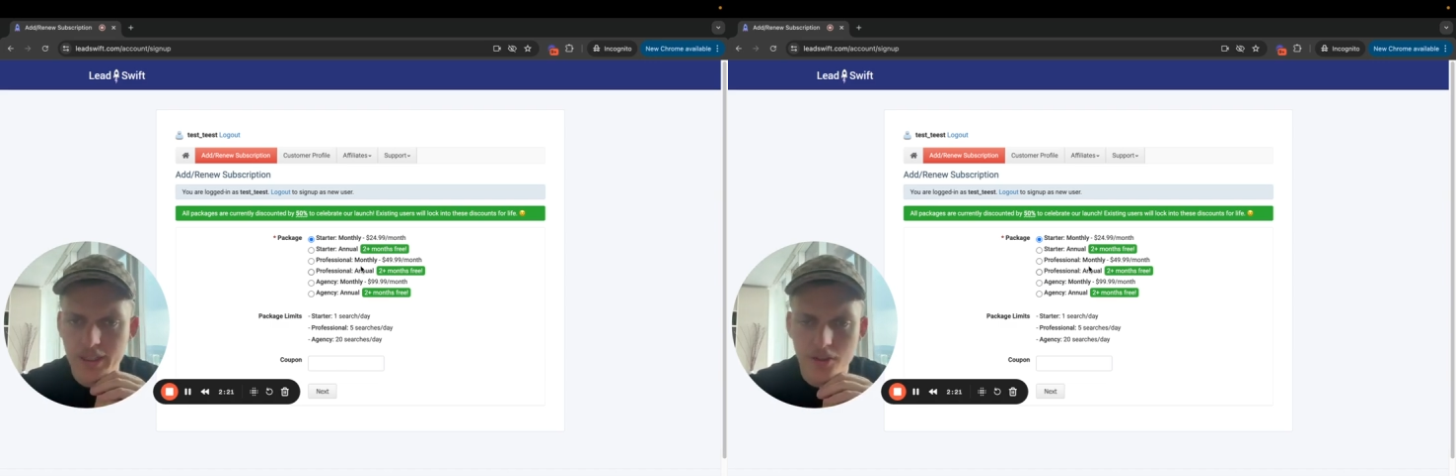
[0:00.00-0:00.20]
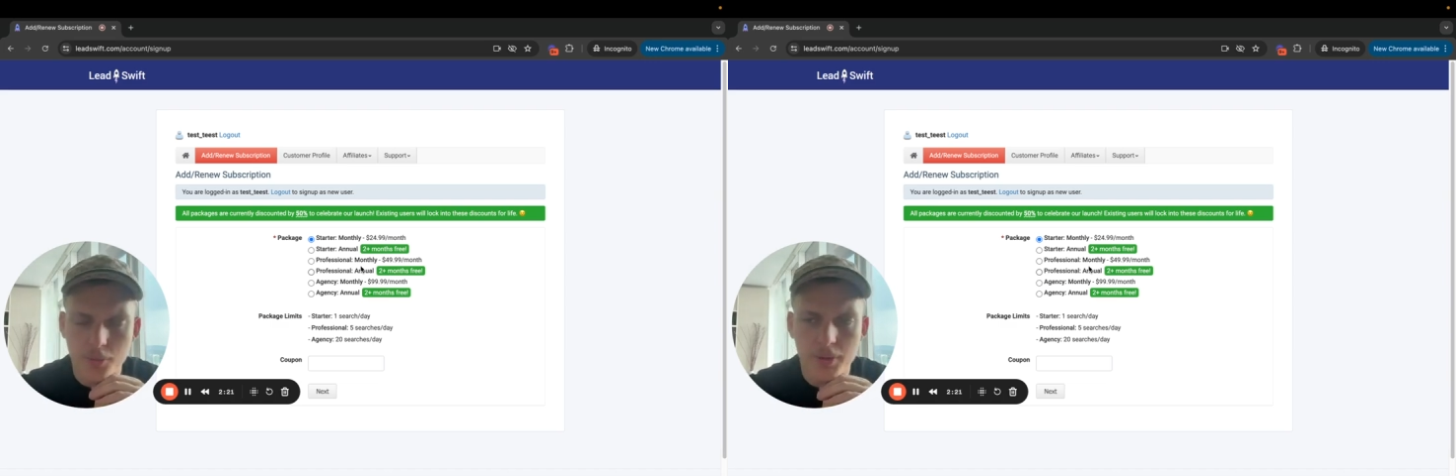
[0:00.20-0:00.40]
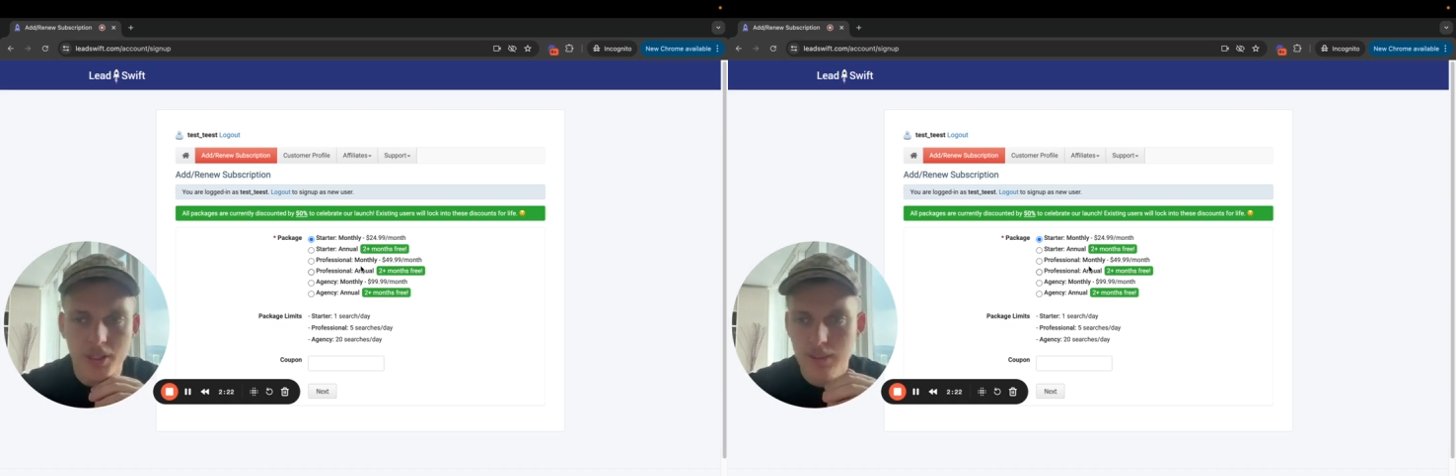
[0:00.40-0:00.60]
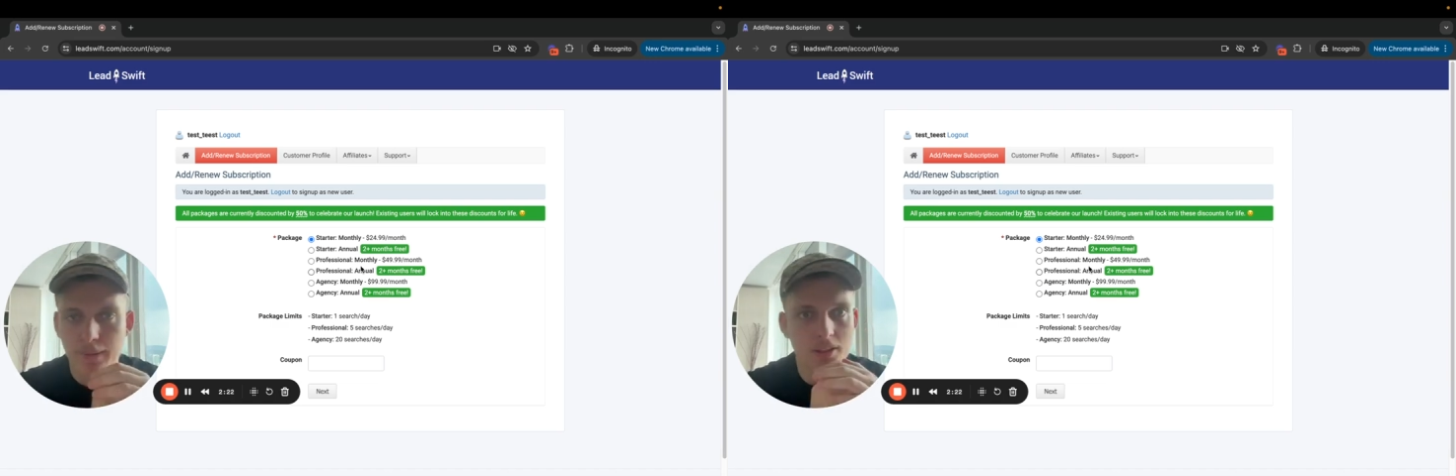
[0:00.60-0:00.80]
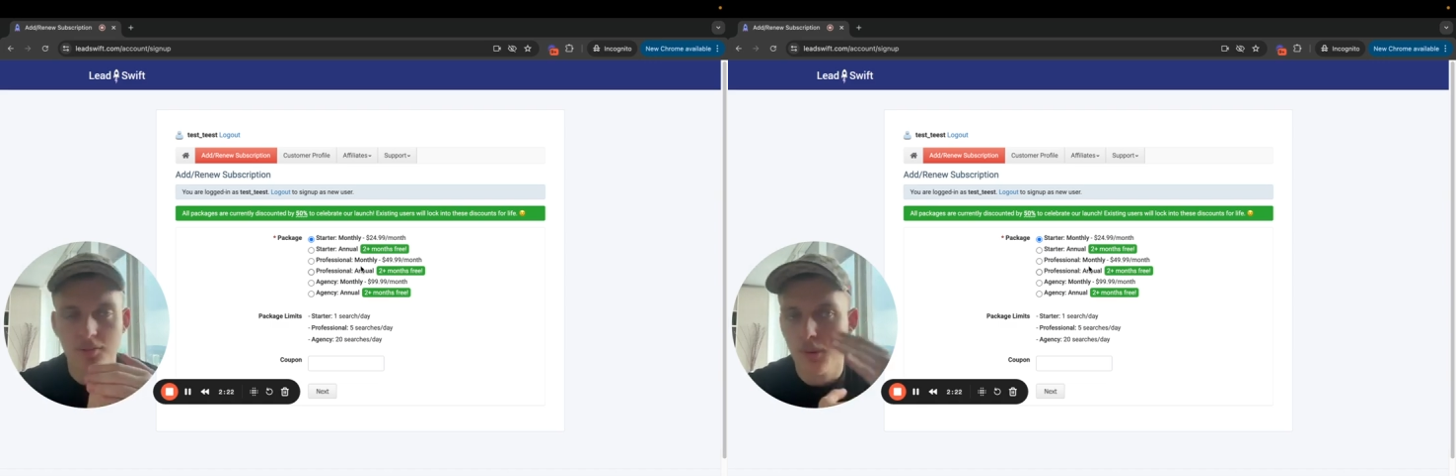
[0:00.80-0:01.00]
and it's a bit
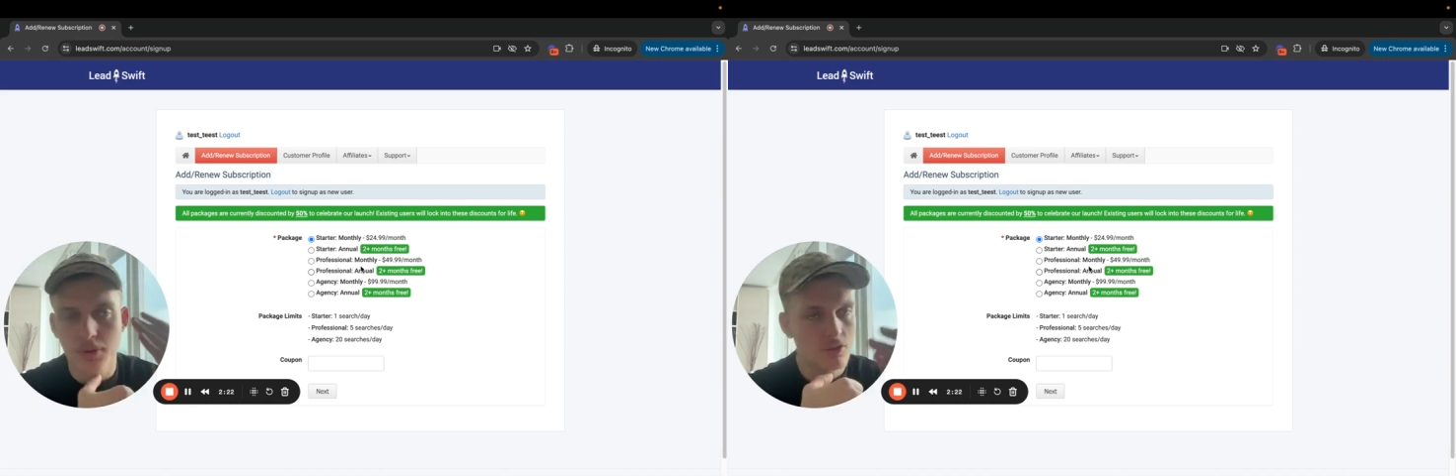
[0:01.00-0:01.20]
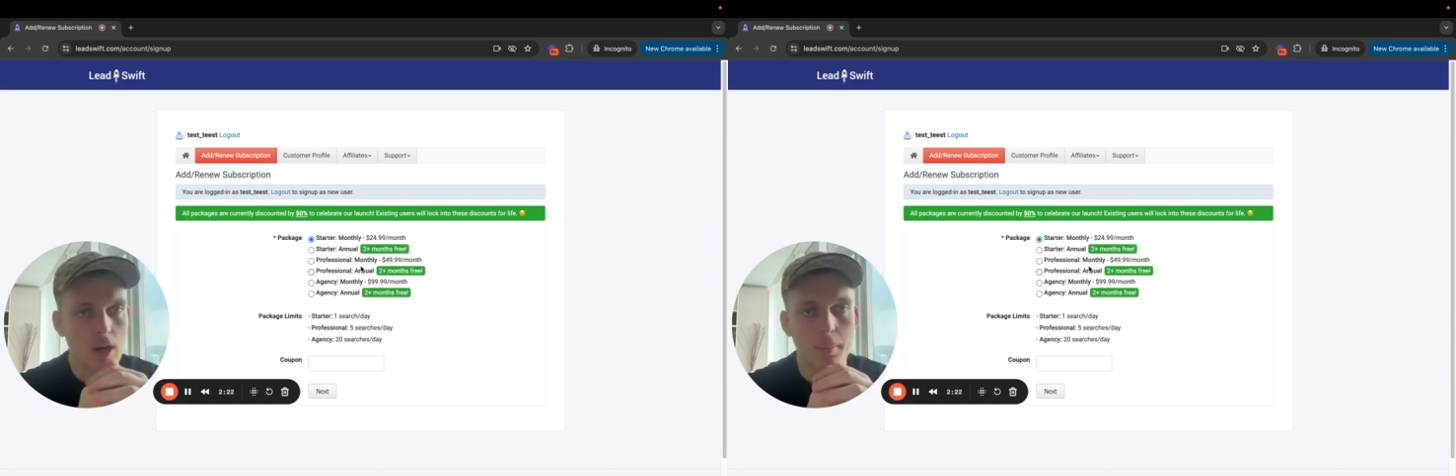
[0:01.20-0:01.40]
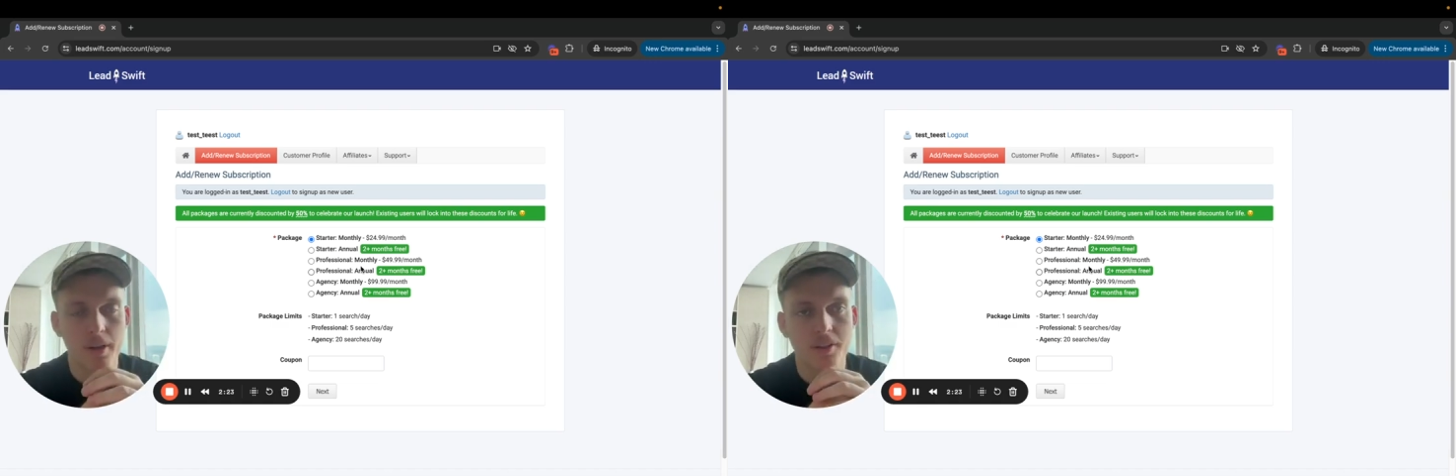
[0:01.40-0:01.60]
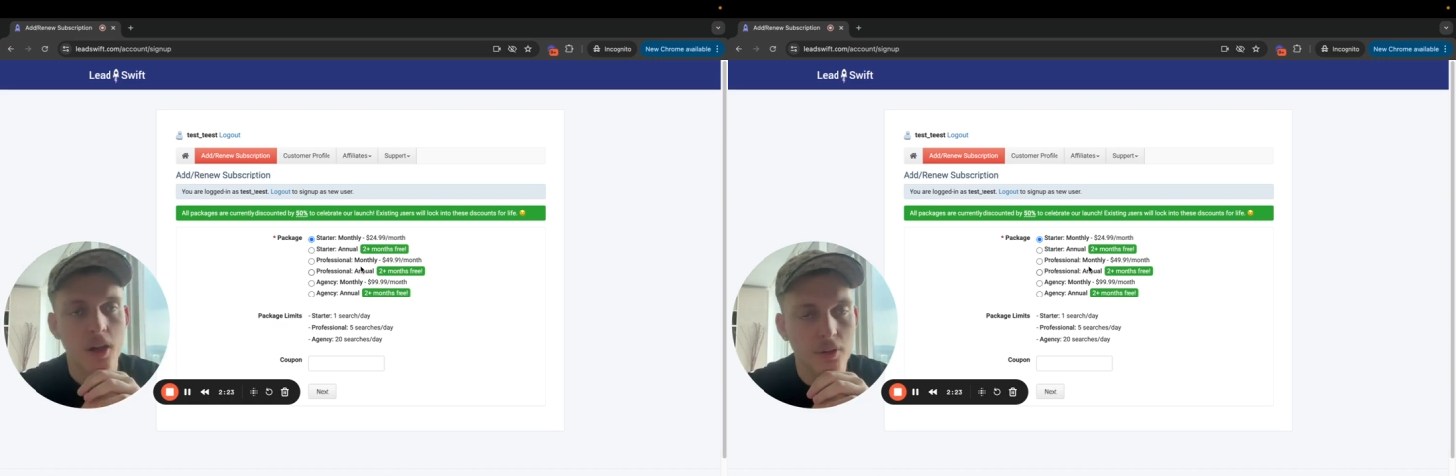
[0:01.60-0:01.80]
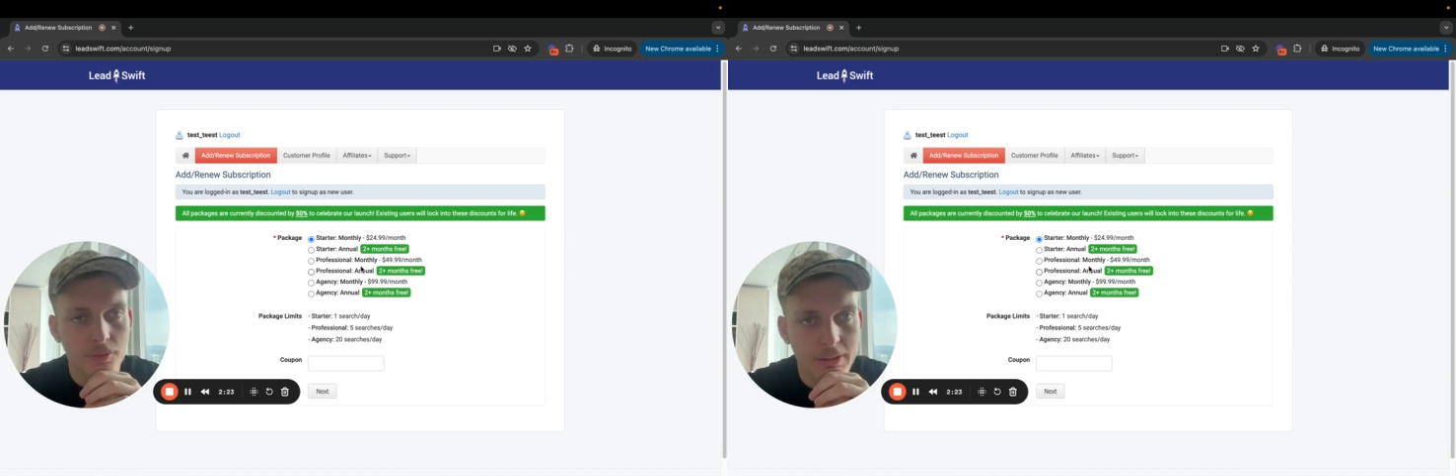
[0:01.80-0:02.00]
expensive, but we're scraping a
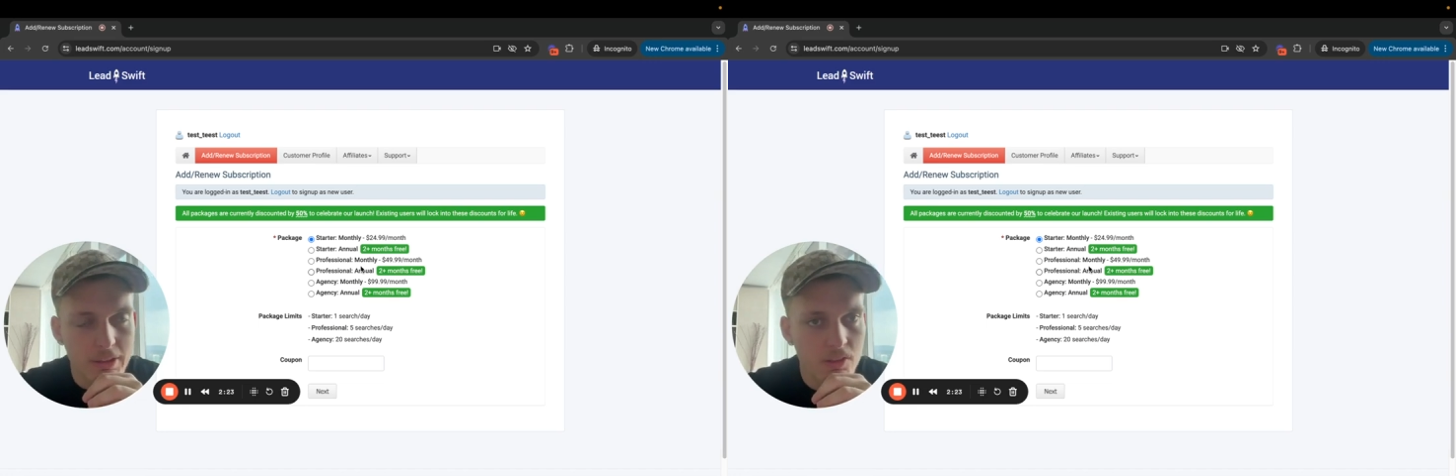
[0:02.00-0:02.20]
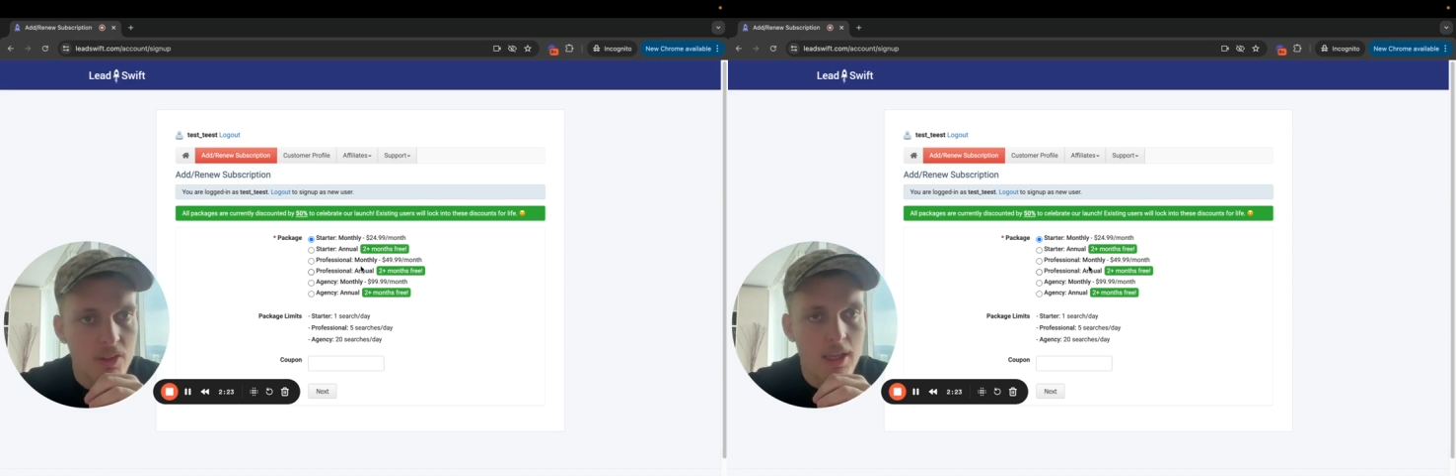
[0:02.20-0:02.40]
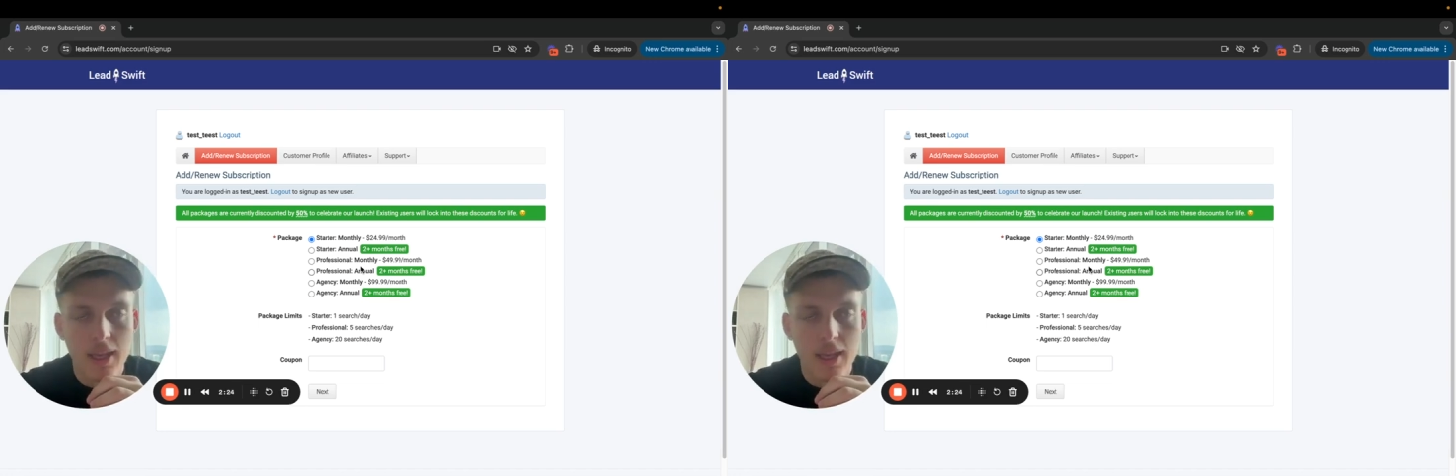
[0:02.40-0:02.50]
ton of leads